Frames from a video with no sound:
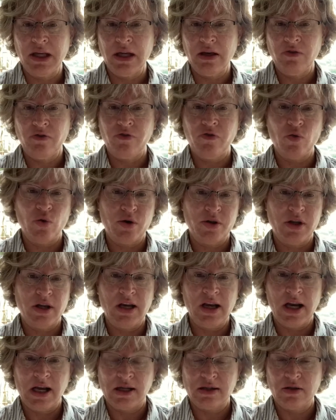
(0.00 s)
for the
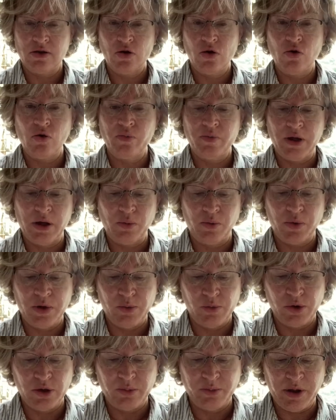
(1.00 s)
next home that we
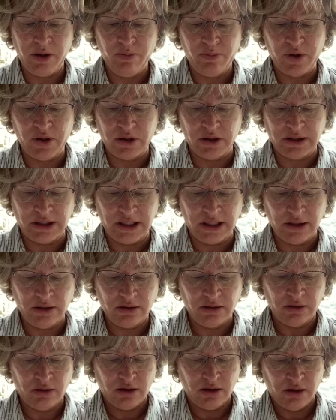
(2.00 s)
will be building.
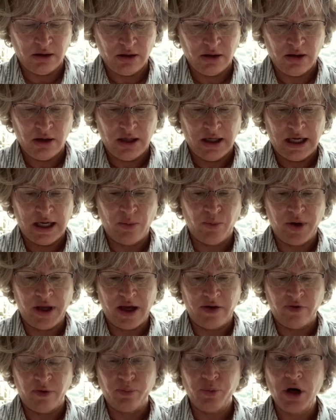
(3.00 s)
And we
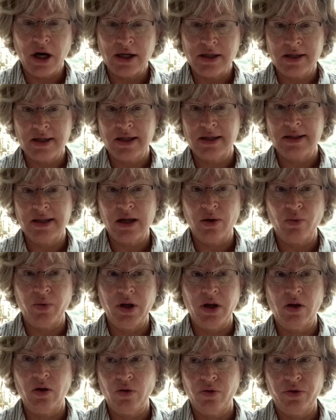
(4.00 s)
have a process that we
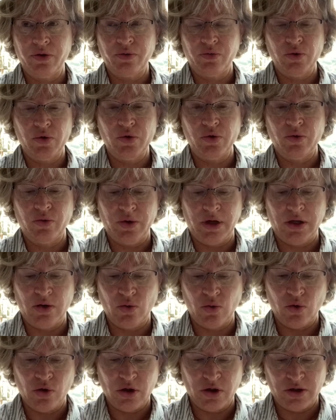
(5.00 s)
go through in
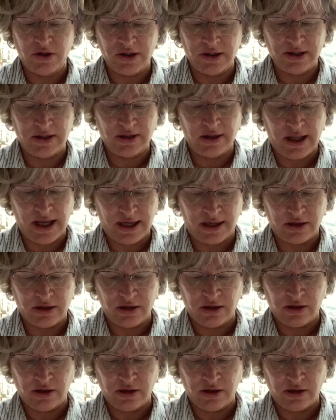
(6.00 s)
order to select a